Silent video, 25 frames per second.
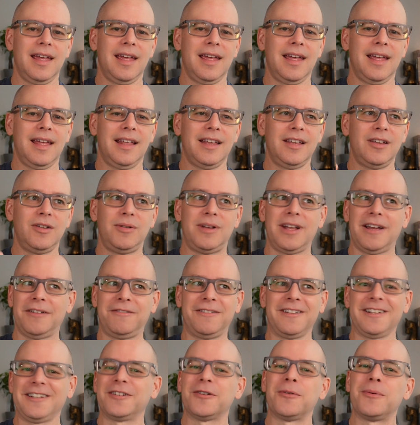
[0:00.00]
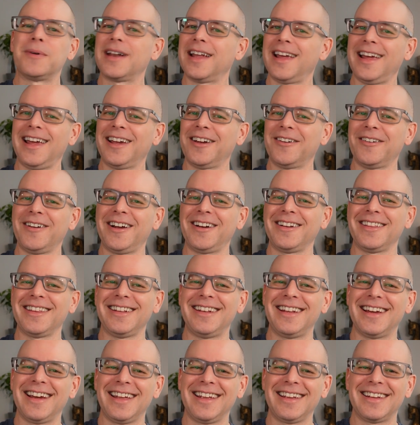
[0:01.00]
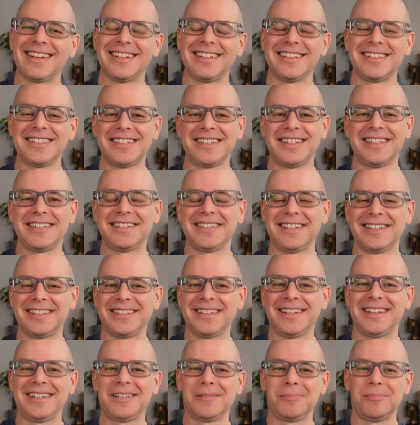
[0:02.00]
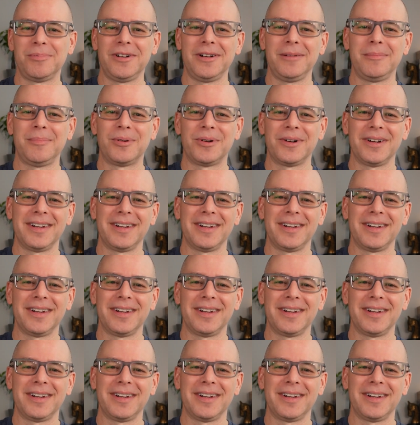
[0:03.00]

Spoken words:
You definitely don't want to hang around in the dying condition. It's a pretty boring